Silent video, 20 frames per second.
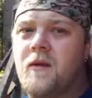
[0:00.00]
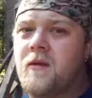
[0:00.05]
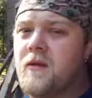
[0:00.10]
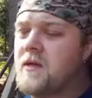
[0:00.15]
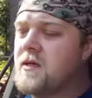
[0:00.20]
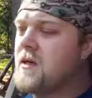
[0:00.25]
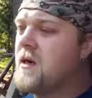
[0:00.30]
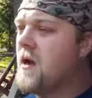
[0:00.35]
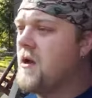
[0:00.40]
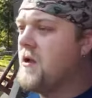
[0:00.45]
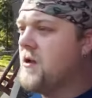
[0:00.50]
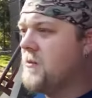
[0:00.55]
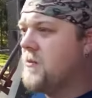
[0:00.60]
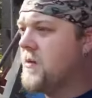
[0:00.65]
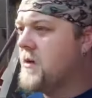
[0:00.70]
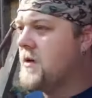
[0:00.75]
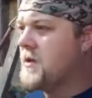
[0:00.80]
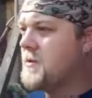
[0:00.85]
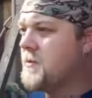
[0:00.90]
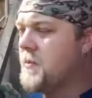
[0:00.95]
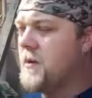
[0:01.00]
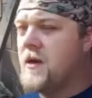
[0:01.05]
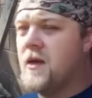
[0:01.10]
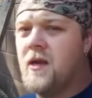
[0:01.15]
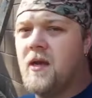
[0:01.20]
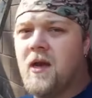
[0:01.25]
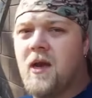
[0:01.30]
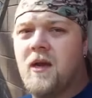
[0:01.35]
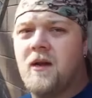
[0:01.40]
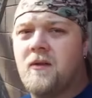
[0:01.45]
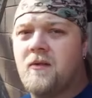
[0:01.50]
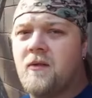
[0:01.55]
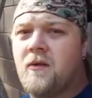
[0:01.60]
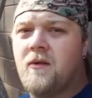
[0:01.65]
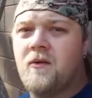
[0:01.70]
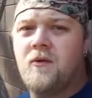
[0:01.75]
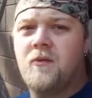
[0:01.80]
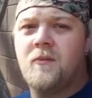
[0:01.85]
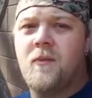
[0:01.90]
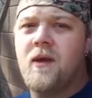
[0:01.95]
This Color Place paint, I don't know
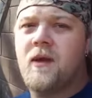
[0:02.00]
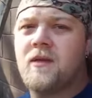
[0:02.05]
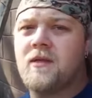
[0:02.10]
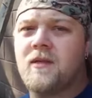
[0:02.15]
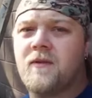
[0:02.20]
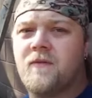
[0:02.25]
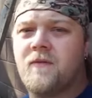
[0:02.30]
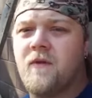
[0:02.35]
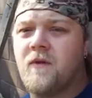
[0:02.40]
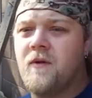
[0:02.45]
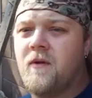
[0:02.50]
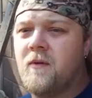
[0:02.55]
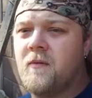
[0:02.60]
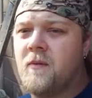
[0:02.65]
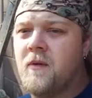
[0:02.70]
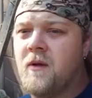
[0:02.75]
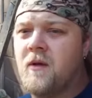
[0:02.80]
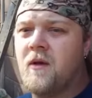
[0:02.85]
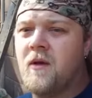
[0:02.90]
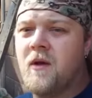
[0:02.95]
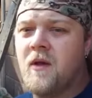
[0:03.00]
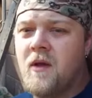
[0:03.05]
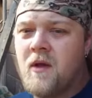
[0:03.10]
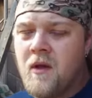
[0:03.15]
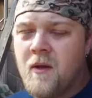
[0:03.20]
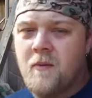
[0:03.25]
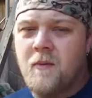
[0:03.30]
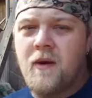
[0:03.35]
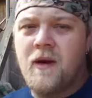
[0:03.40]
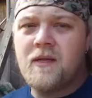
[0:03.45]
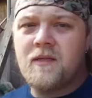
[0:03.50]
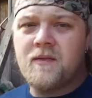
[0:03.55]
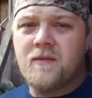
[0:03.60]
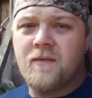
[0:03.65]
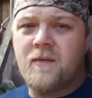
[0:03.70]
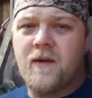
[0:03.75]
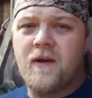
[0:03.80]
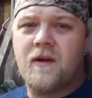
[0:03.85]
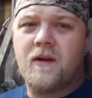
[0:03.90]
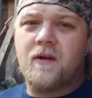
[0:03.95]
who makes it for them, but that's a
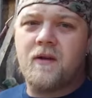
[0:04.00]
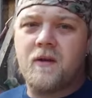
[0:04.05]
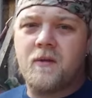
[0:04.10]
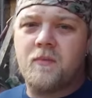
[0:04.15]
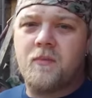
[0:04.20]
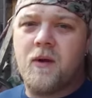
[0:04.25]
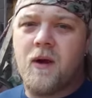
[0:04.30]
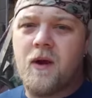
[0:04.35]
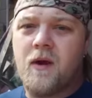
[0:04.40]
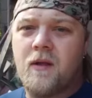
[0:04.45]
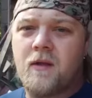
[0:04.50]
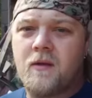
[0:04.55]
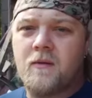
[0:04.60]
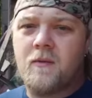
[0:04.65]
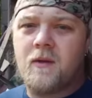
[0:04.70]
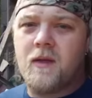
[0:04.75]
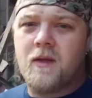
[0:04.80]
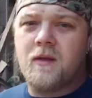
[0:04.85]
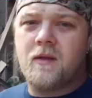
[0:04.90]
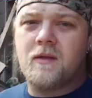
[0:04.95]
very good product, man.